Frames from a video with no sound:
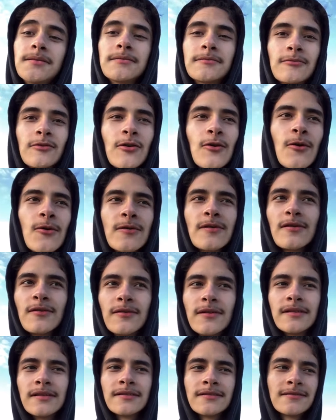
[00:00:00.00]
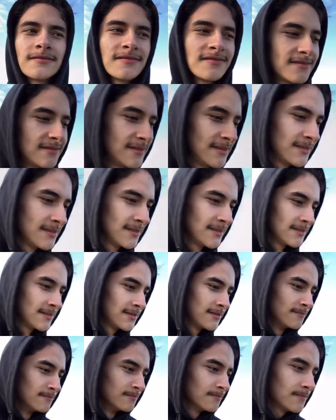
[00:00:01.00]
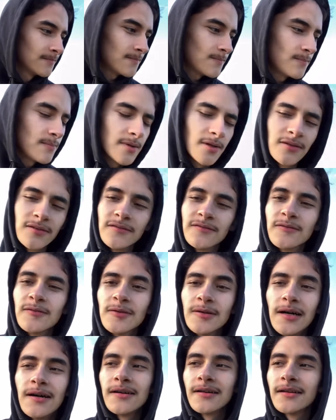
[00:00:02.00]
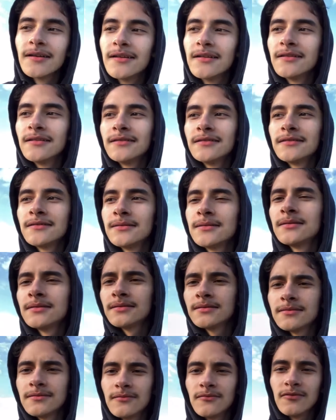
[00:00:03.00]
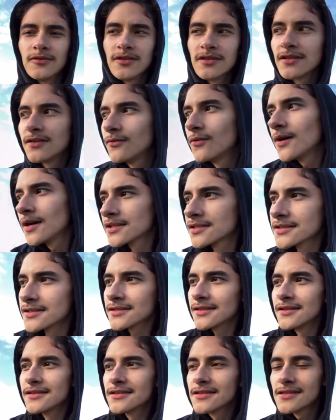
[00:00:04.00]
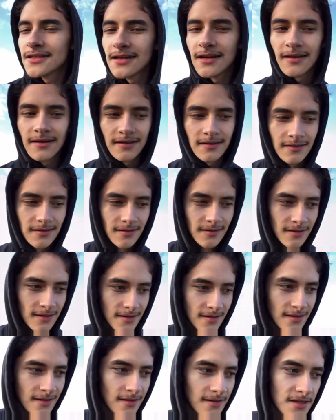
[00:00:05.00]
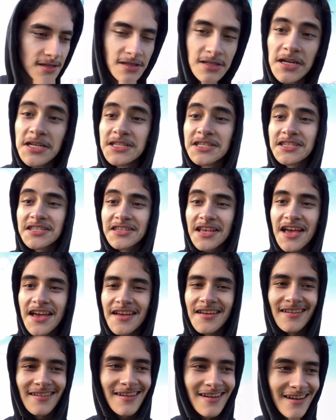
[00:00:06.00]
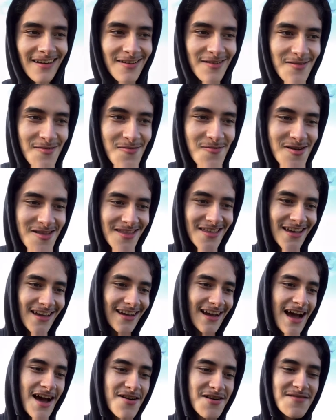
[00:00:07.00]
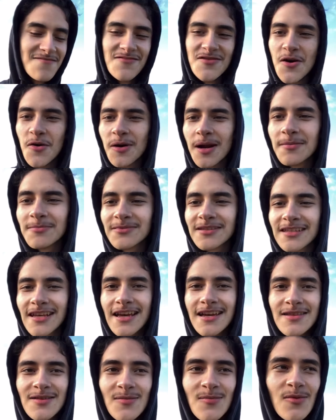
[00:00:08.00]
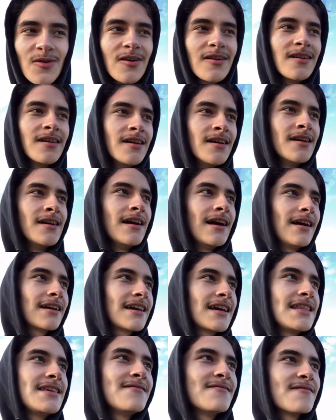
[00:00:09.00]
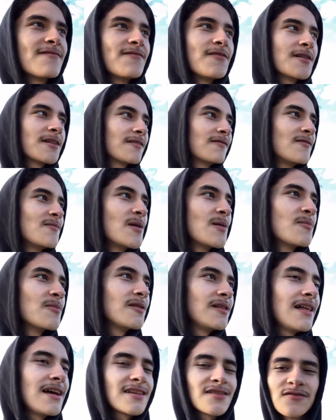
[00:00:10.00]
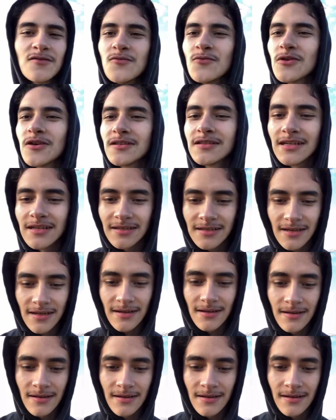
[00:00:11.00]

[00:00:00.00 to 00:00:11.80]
Going through it. Beautiful out here. We're just gonna watch the sunset out here. The sunset. I don't know what the heck. I don't even know what I'm saying no more. I can't even fucking remember the last few words I said.